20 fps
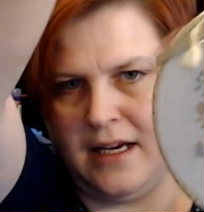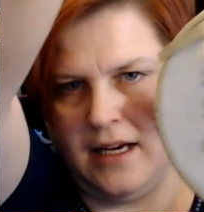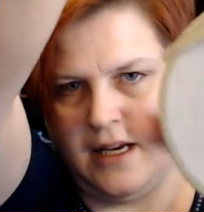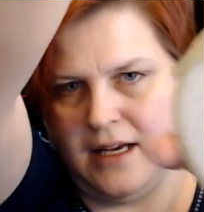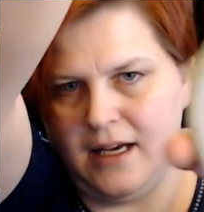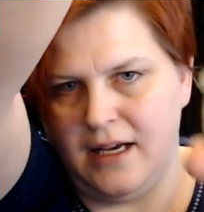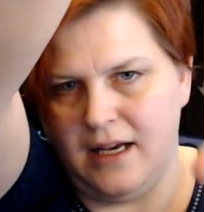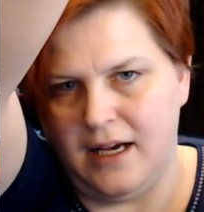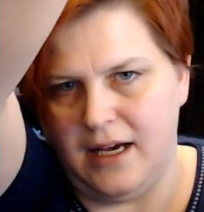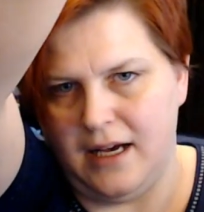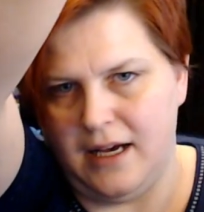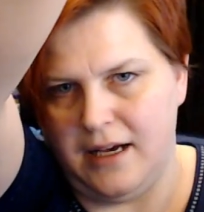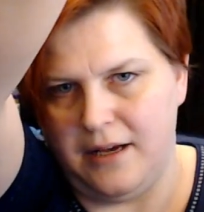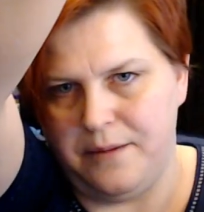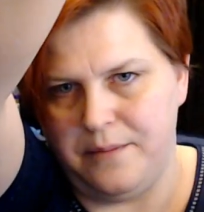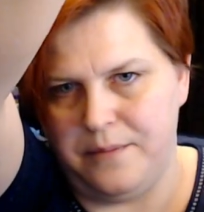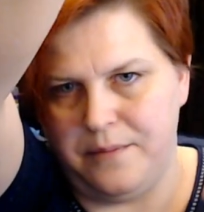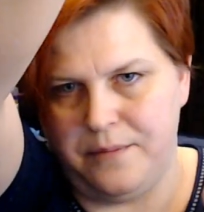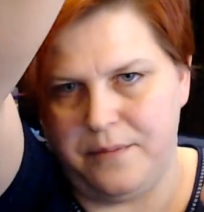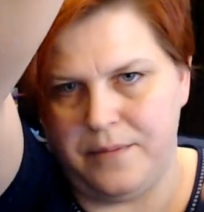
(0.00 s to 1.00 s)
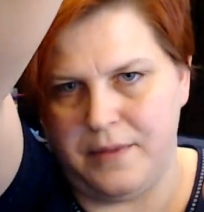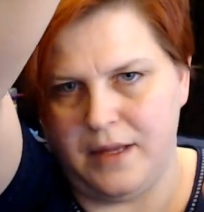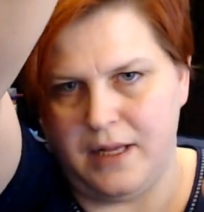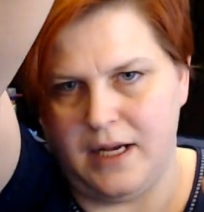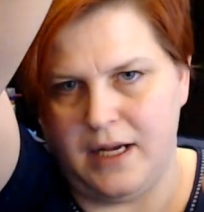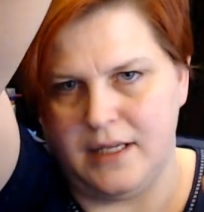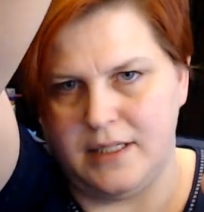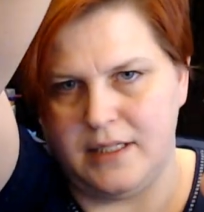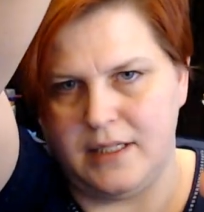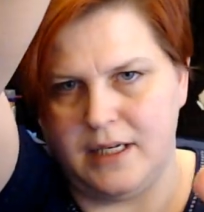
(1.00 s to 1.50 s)
I
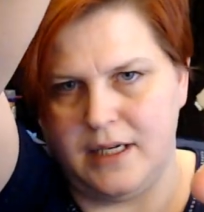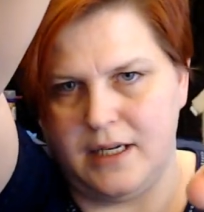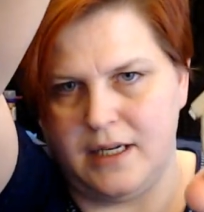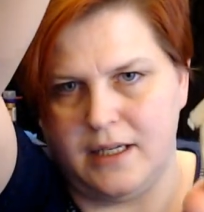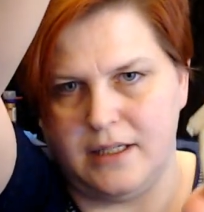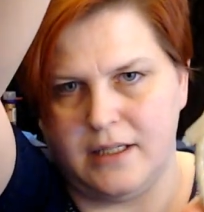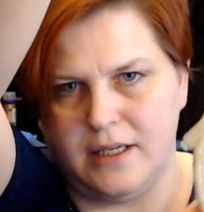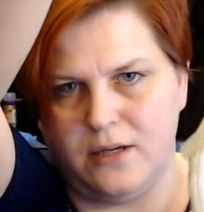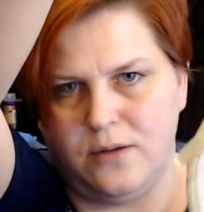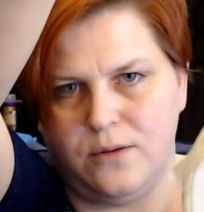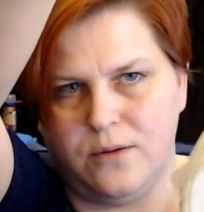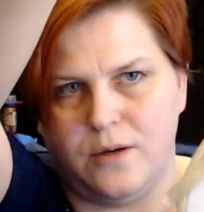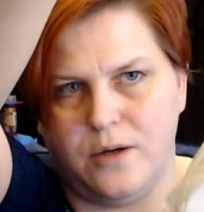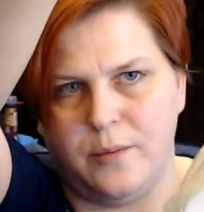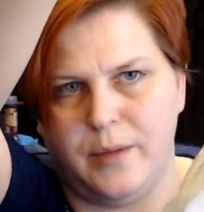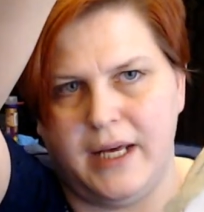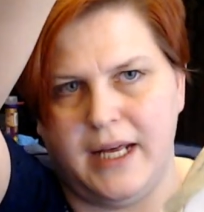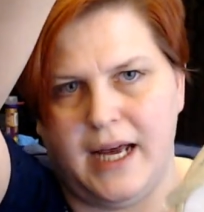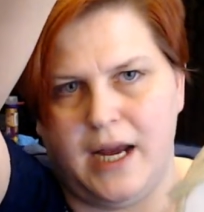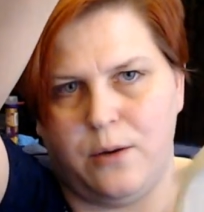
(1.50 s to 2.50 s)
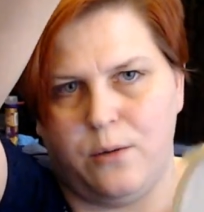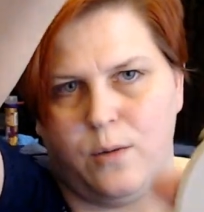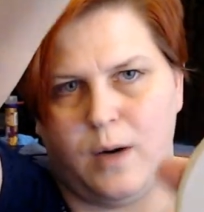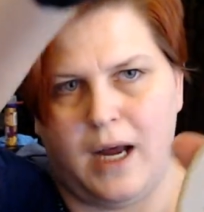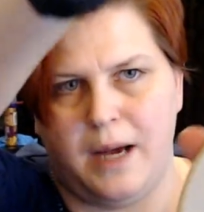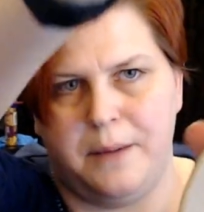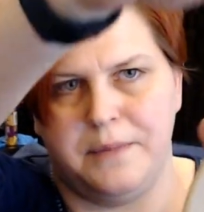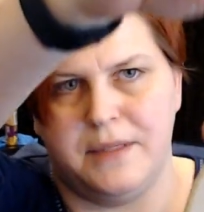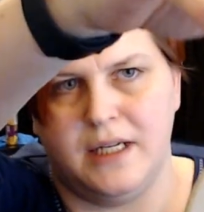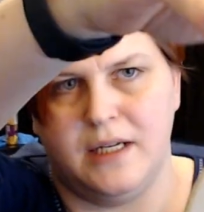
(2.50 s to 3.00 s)
did a little ornament. I
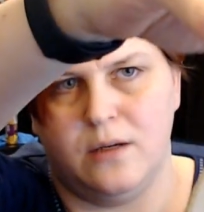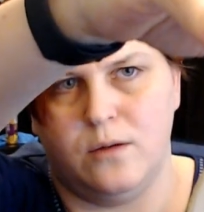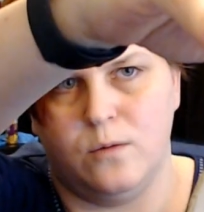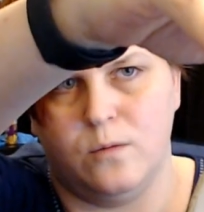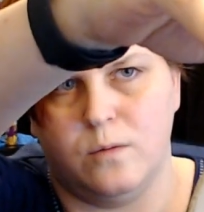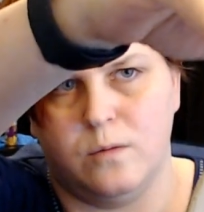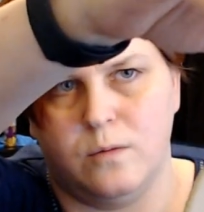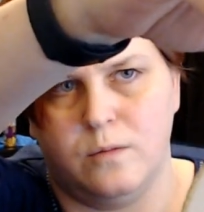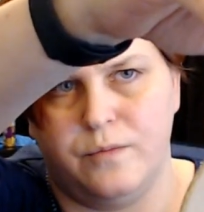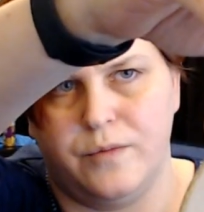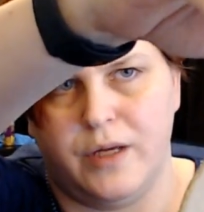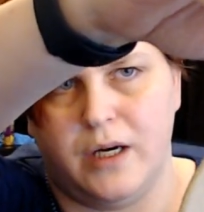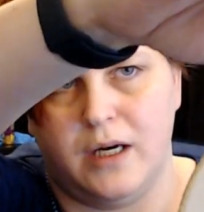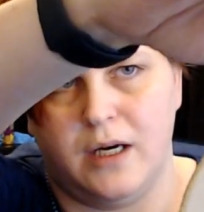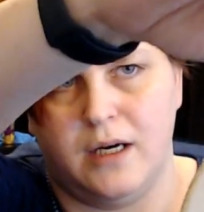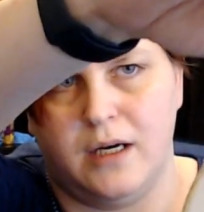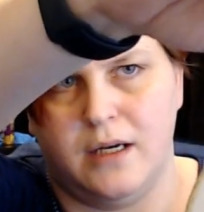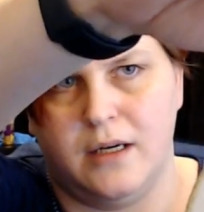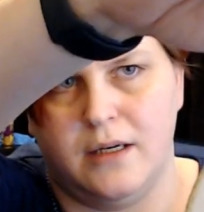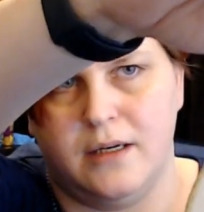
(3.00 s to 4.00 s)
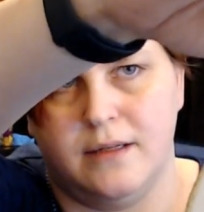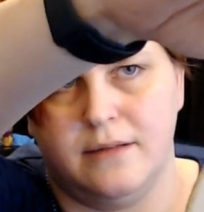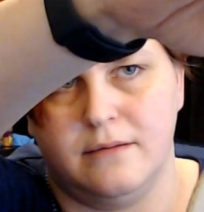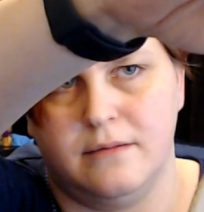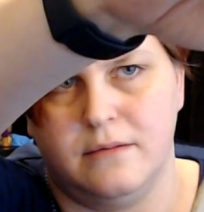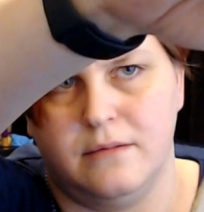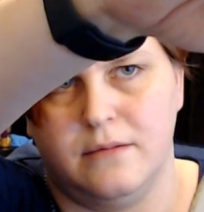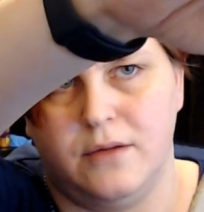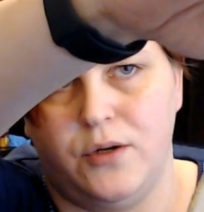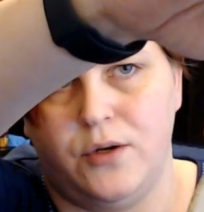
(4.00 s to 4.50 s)
wrapped it in the
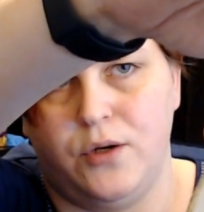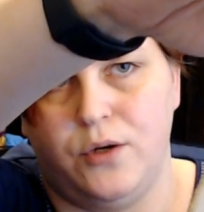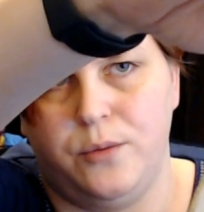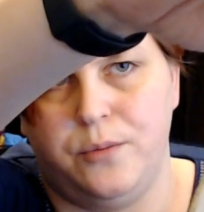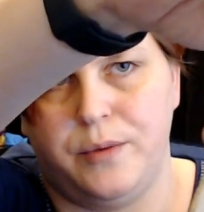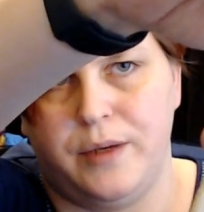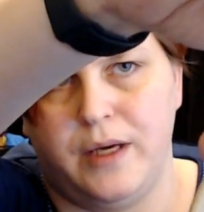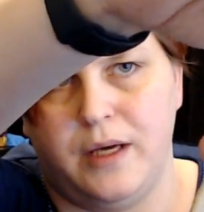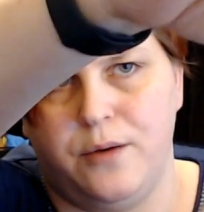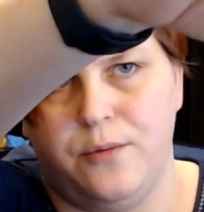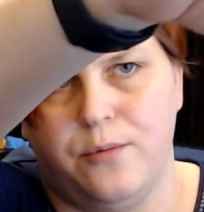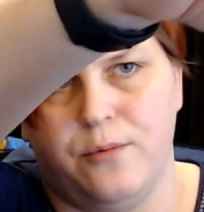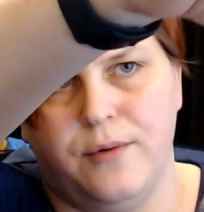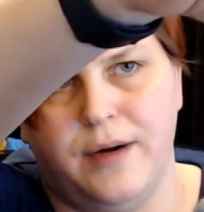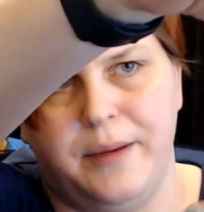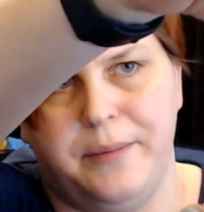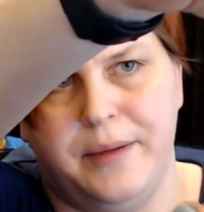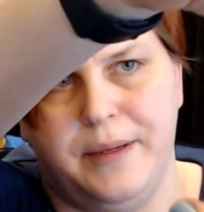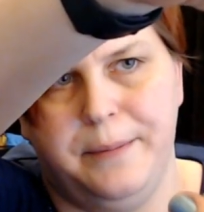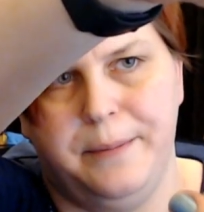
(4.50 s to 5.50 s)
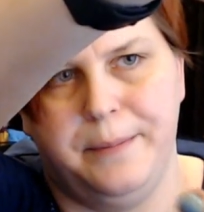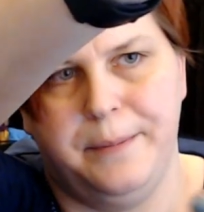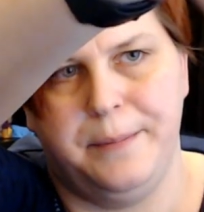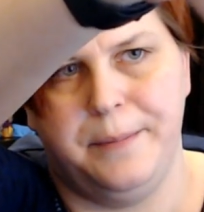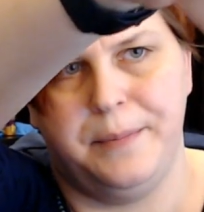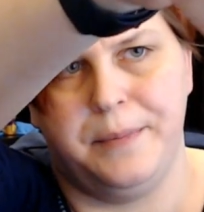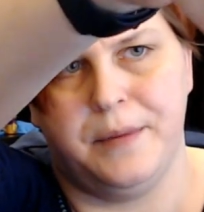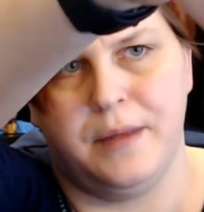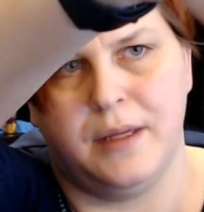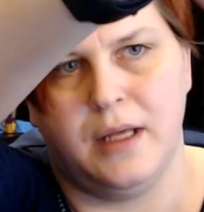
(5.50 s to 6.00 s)
hoop in ribbon,
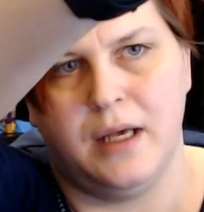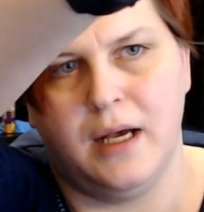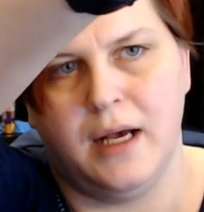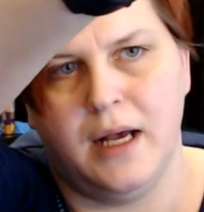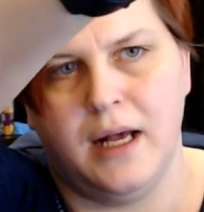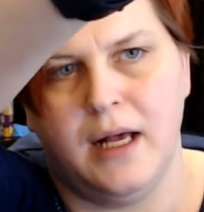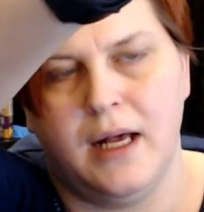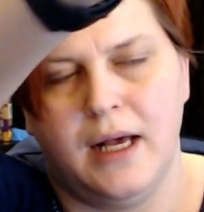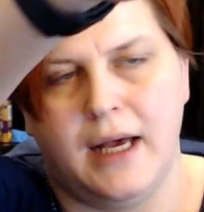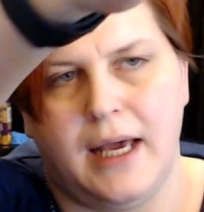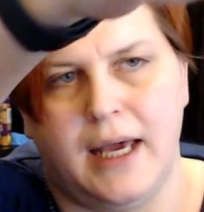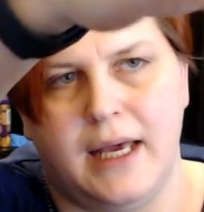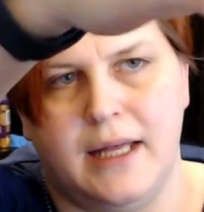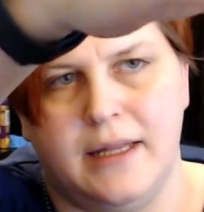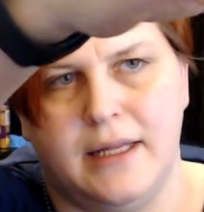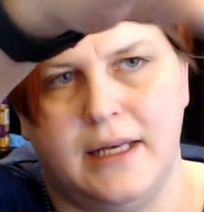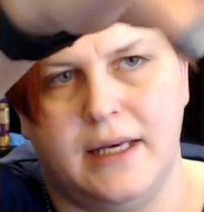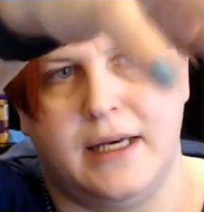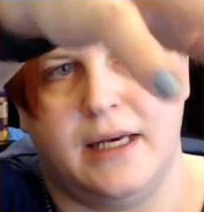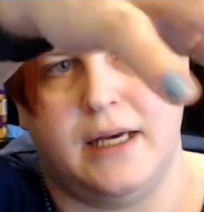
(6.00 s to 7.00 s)
and then